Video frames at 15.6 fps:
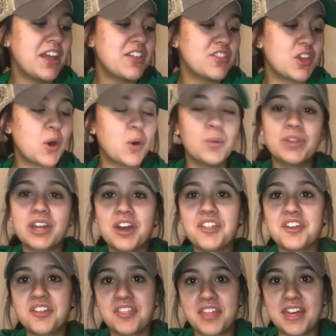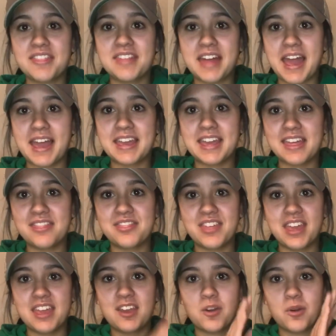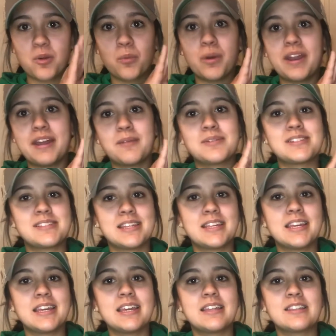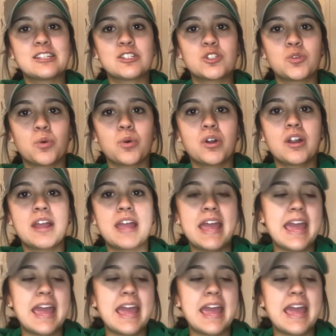The only other thing that I can think or what I was thinking in the store